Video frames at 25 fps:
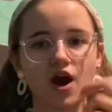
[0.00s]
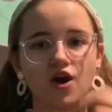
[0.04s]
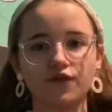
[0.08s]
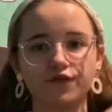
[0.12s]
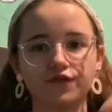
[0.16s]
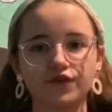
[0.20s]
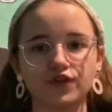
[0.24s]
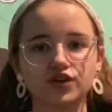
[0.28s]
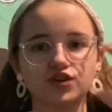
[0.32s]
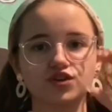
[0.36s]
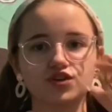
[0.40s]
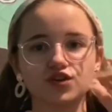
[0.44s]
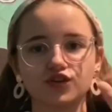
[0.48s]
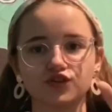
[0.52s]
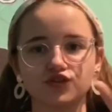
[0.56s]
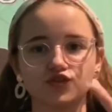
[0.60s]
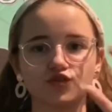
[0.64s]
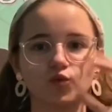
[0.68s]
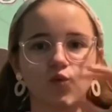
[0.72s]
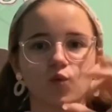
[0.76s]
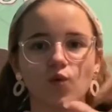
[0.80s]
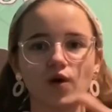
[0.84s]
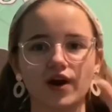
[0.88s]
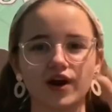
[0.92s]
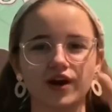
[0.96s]
in such a
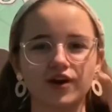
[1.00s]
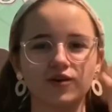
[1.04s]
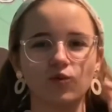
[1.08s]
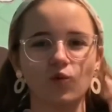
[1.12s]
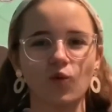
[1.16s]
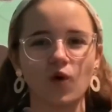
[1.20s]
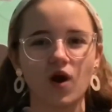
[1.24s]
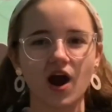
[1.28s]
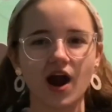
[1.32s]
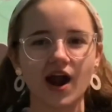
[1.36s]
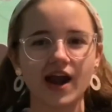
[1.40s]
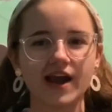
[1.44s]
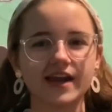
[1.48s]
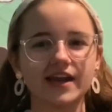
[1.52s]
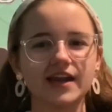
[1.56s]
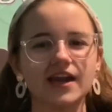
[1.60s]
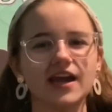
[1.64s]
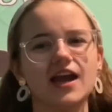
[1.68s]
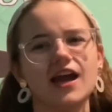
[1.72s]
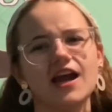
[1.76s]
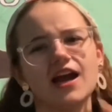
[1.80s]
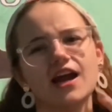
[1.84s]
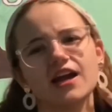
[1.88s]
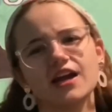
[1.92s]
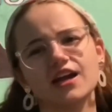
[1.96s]
weird way.
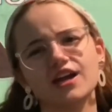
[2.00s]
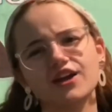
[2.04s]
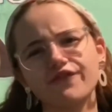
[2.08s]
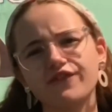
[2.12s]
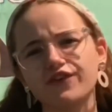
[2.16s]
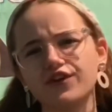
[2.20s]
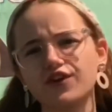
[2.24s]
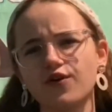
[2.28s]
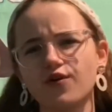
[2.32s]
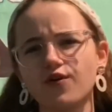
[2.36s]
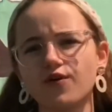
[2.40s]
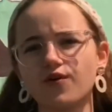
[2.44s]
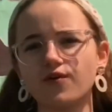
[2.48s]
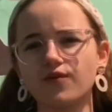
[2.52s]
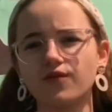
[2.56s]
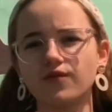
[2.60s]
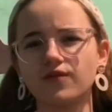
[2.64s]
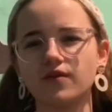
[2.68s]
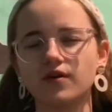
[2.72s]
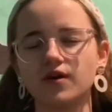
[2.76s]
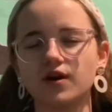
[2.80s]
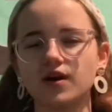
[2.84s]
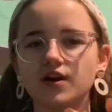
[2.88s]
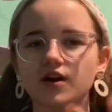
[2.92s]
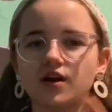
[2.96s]
Even though
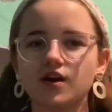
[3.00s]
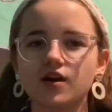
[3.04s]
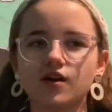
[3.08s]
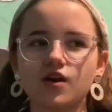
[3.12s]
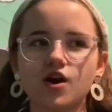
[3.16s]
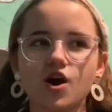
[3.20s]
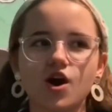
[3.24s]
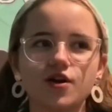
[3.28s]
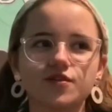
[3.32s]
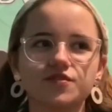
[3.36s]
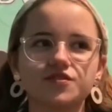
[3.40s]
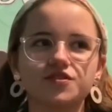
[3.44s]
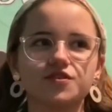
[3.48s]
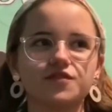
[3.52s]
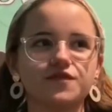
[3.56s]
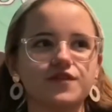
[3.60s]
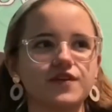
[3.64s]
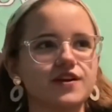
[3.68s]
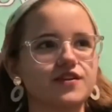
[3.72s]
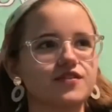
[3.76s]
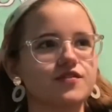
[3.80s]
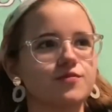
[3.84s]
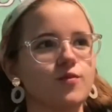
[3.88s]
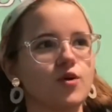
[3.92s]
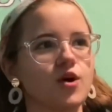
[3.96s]
cursive
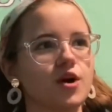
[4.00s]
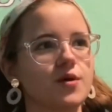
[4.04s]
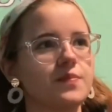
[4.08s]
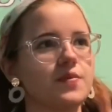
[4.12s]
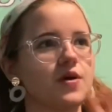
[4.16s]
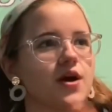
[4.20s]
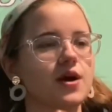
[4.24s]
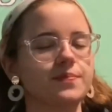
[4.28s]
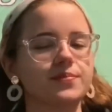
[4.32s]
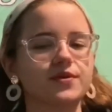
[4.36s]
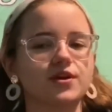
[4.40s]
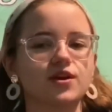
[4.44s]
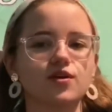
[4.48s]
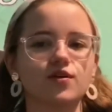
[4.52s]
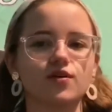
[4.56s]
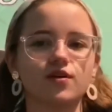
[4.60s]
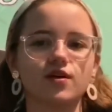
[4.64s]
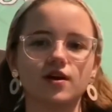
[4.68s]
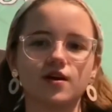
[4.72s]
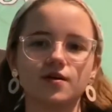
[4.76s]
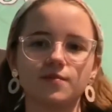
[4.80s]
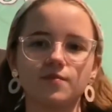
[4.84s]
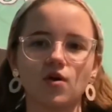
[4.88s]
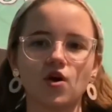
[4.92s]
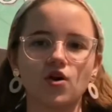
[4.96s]
is more popular
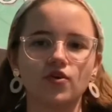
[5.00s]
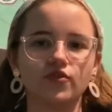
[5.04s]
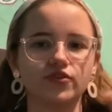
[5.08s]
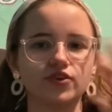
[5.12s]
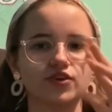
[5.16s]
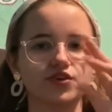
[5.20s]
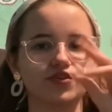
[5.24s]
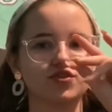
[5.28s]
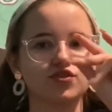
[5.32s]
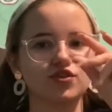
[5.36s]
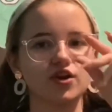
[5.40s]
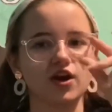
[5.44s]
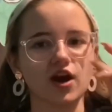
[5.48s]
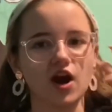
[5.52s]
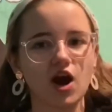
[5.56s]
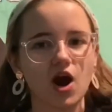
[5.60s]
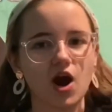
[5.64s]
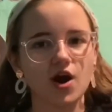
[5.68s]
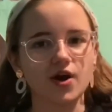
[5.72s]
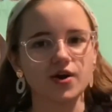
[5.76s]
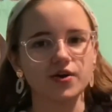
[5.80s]
among the singers.